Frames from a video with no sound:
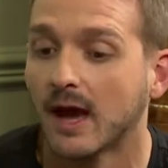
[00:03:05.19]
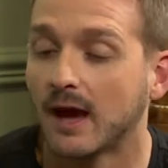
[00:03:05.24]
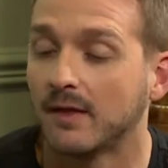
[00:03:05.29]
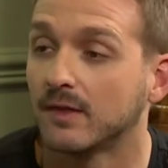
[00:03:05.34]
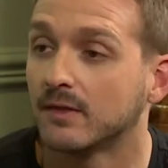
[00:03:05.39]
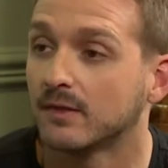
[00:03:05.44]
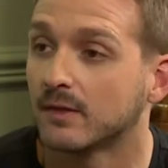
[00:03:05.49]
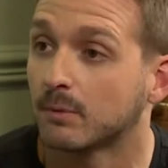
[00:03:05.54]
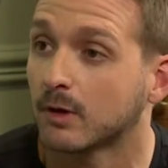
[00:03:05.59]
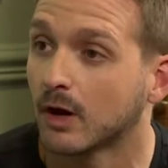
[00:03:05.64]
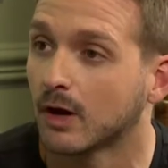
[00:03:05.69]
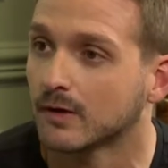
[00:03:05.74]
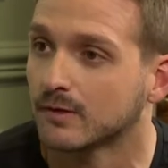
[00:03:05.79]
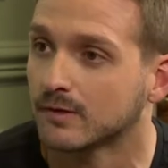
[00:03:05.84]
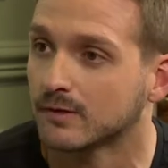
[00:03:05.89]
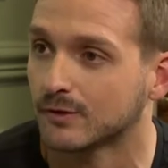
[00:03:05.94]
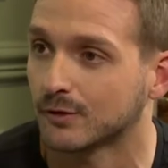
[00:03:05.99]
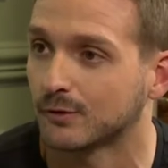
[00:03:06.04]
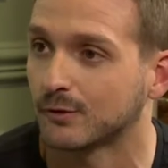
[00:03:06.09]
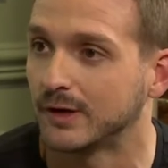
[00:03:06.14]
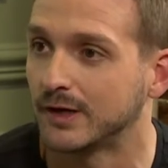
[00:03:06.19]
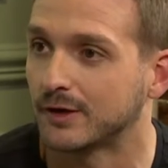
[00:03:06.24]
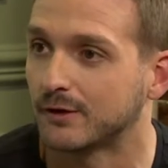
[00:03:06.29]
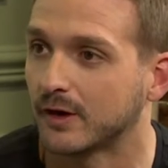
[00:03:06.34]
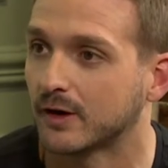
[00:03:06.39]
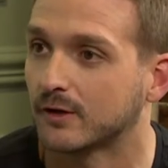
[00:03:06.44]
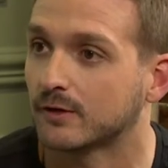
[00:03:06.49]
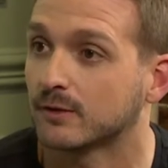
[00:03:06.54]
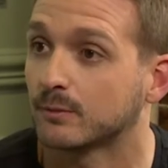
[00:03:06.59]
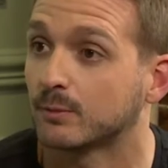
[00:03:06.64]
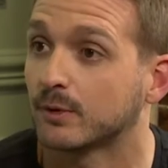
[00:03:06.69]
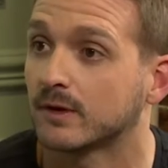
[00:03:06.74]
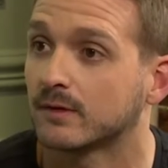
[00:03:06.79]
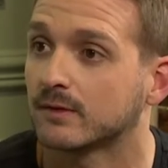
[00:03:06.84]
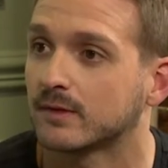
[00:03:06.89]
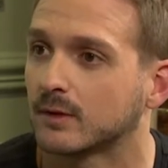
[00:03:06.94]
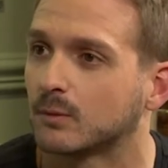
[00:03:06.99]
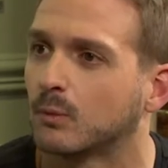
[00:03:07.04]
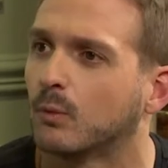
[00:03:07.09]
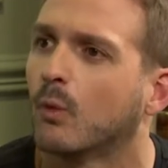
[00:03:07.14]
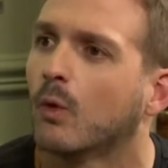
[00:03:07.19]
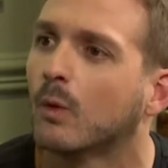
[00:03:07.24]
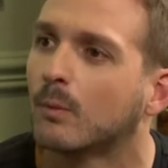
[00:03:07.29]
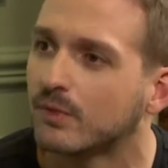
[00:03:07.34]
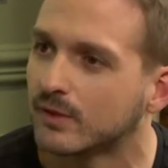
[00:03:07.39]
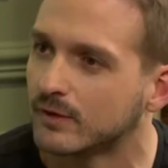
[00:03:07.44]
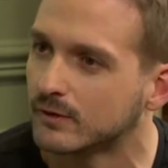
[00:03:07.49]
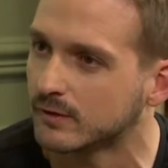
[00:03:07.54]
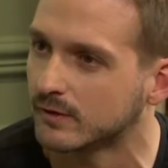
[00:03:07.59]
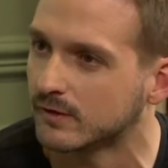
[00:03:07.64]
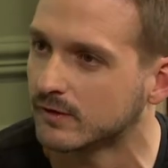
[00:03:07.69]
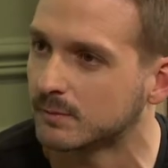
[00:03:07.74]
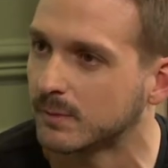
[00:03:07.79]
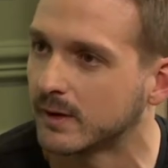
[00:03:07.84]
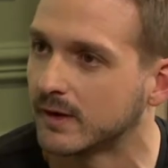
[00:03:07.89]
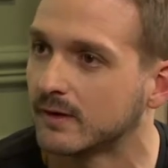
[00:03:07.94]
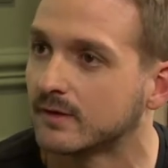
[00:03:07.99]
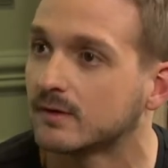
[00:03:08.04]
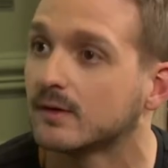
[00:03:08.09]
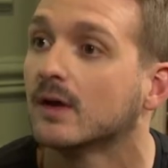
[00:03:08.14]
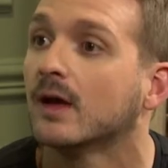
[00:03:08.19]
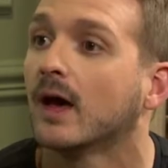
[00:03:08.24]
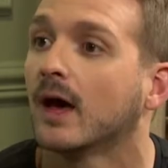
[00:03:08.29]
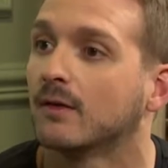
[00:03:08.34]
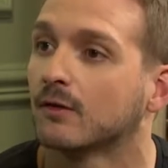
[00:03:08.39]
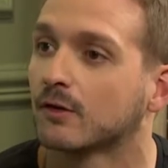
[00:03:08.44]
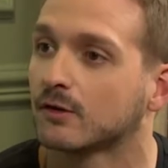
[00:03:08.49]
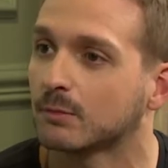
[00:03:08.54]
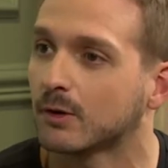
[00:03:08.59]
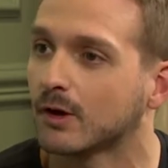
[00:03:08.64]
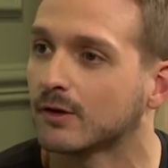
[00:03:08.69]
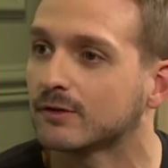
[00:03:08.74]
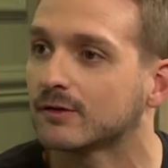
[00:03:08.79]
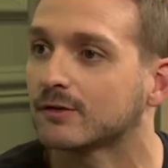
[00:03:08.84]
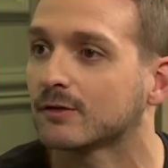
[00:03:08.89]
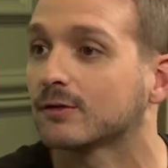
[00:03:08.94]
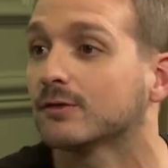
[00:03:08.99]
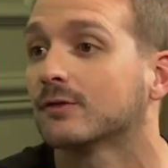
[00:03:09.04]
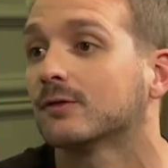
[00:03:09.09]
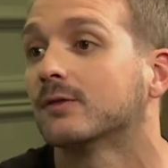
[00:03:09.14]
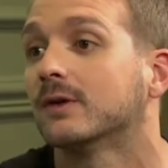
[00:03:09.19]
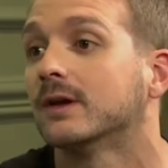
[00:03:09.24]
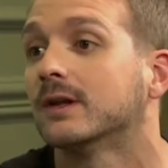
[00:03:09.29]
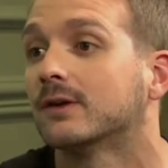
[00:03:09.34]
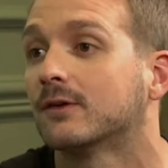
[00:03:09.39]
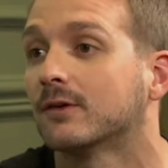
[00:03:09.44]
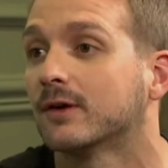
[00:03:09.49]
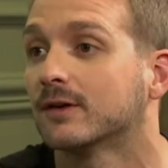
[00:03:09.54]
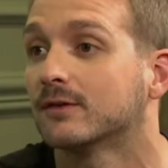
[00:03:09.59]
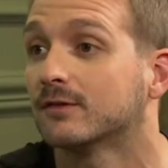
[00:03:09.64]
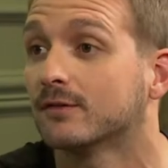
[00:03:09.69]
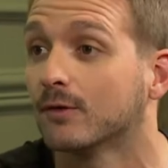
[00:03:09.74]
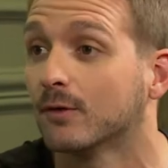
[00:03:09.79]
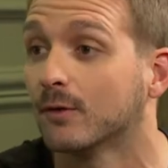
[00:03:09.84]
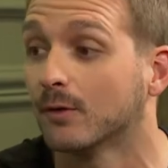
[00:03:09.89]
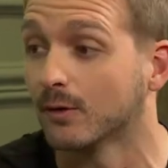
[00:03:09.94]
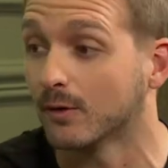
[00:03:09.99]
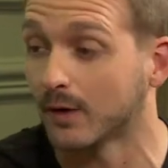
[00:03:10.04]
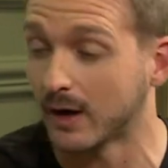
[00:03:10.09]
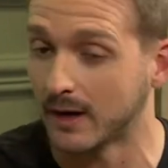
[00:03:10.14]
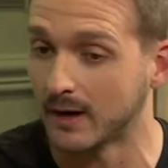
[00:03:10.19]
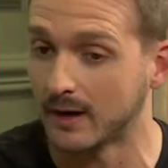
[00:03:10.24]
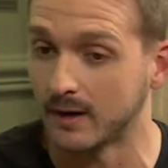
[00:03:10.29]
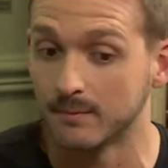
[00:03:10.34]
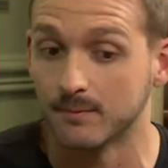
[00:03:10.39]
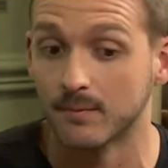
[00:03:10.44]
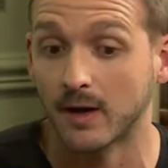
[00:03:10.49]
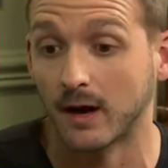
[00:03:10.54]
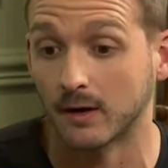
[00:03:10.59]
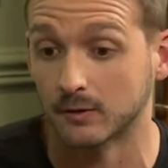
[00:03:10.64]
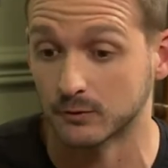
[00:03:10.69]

And then the planters are really great because it brings that warmth into the space, and those planters are also really great for um,